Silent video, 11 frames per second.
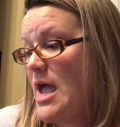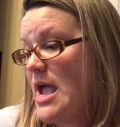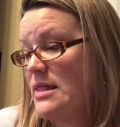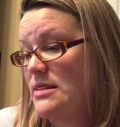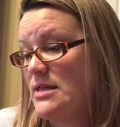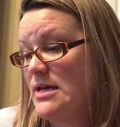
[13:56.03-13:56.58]

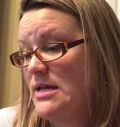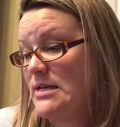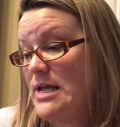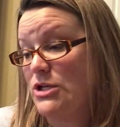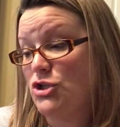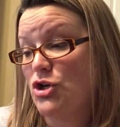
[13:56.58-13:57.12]
and then
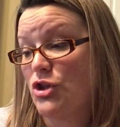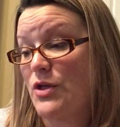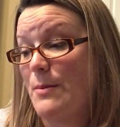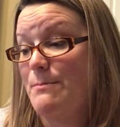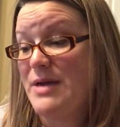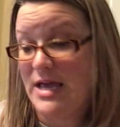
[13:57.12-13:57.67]
he took
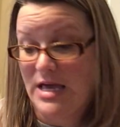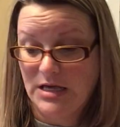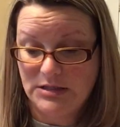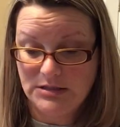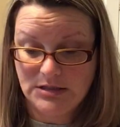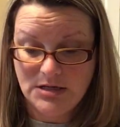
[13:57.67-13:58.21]
the
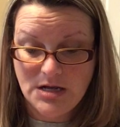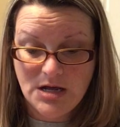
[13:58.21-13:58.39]
biggest.